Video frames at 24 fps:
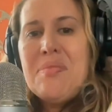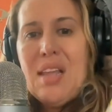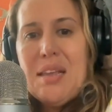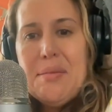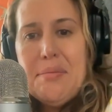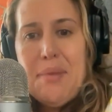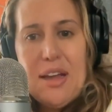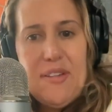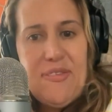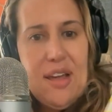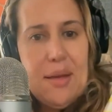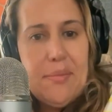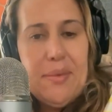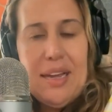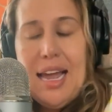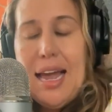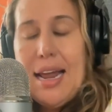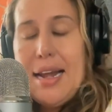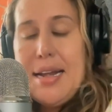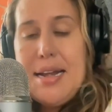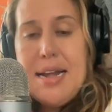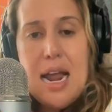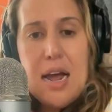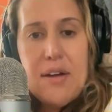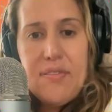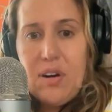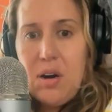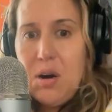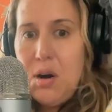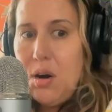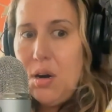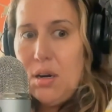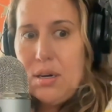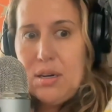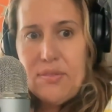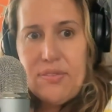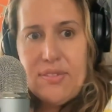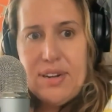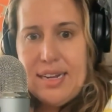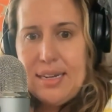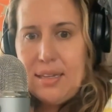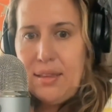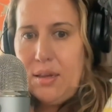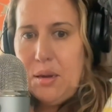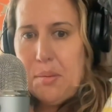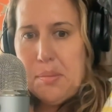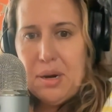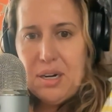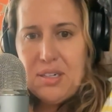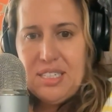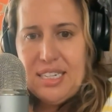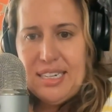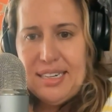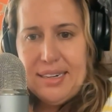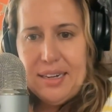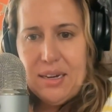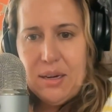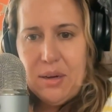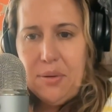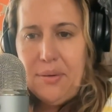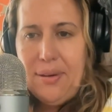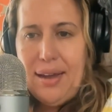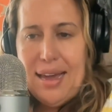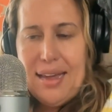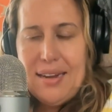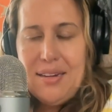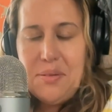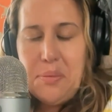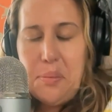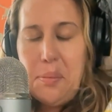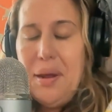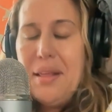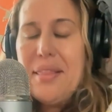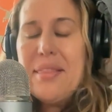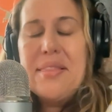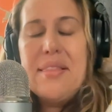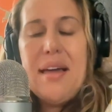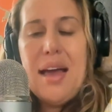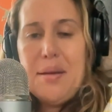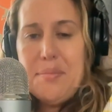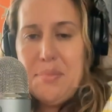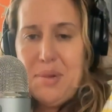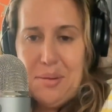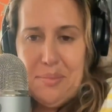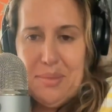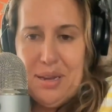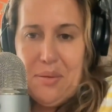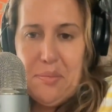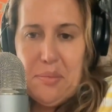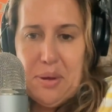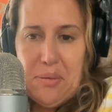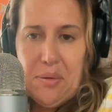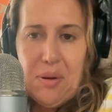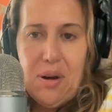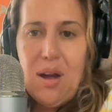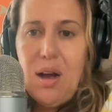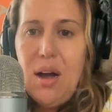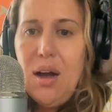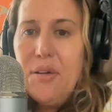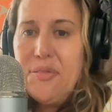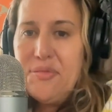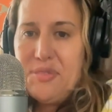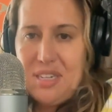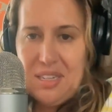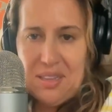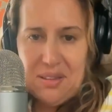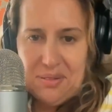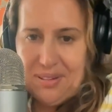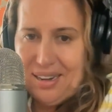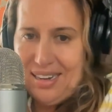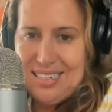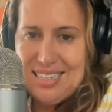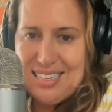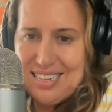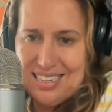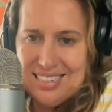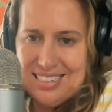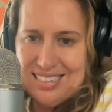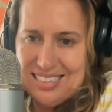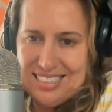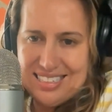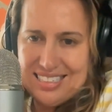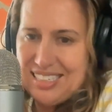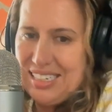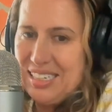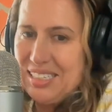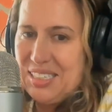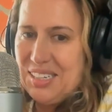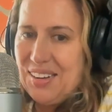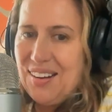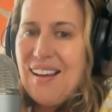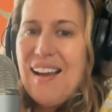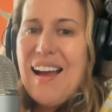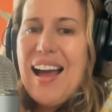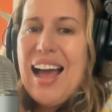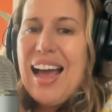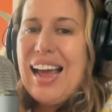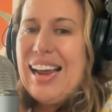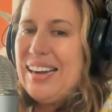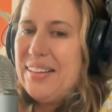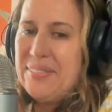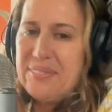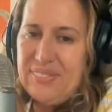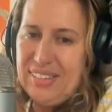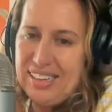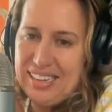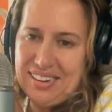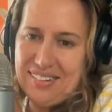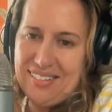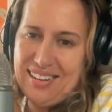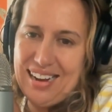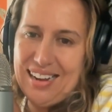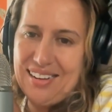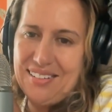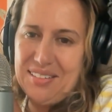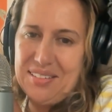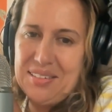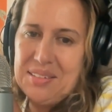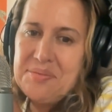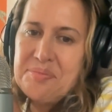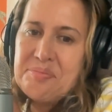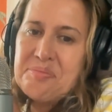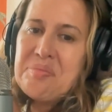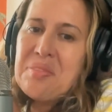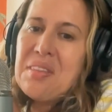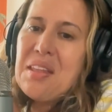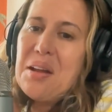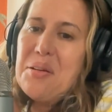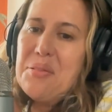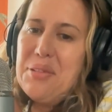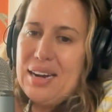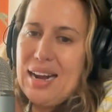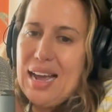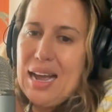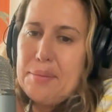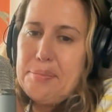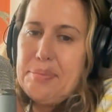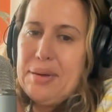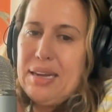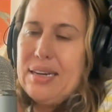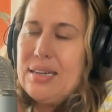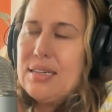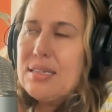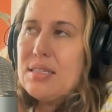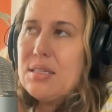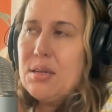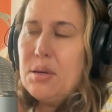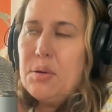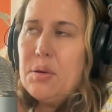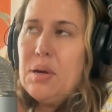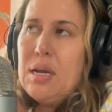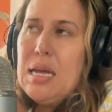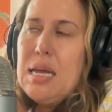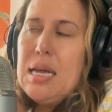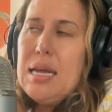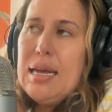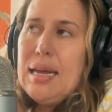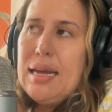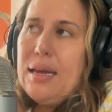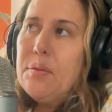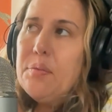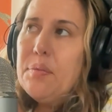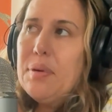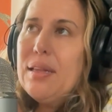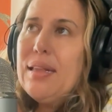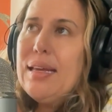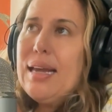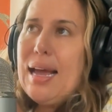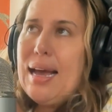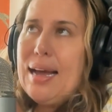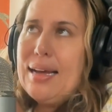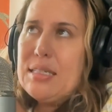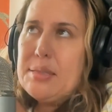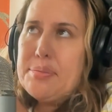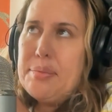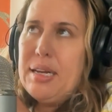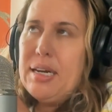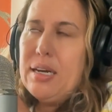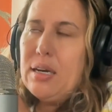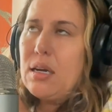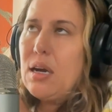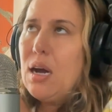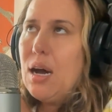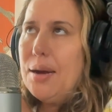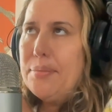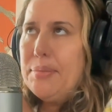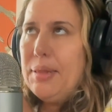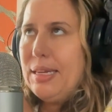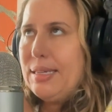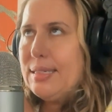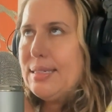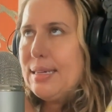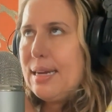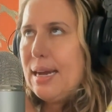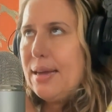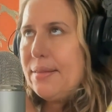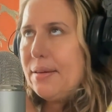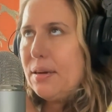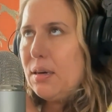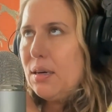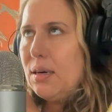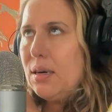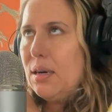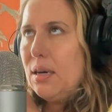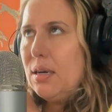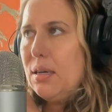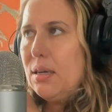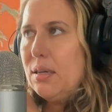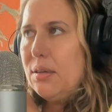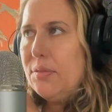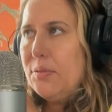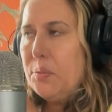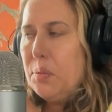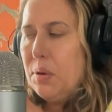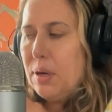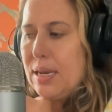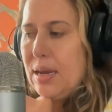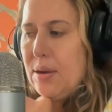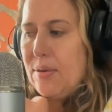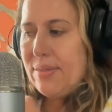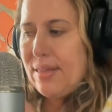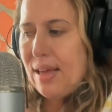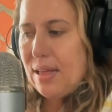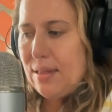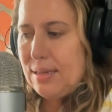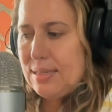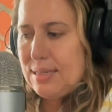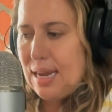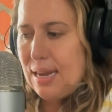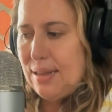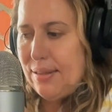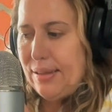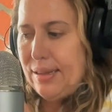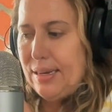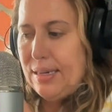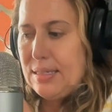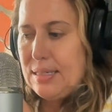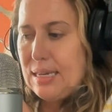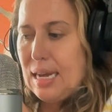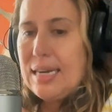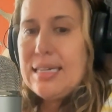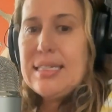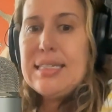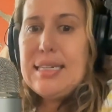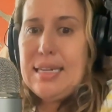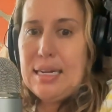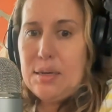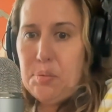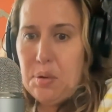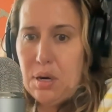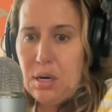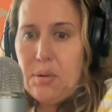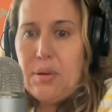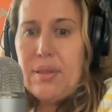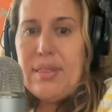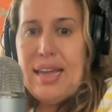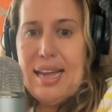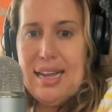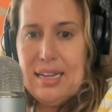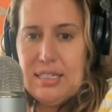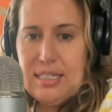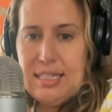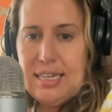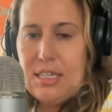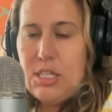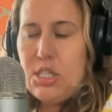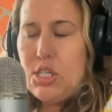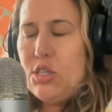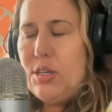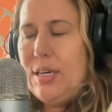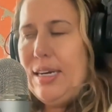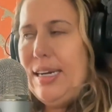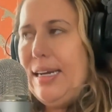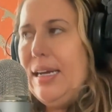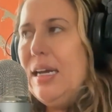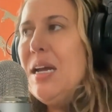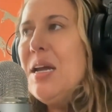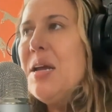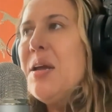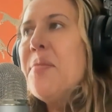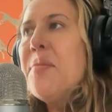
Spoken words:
My family had never heard of Niccolo Martino. And with that moment, we were off to the races to try to figure out what happened. So it really has been a cobbling together of working with Ellis Island. I did work with Ancestry.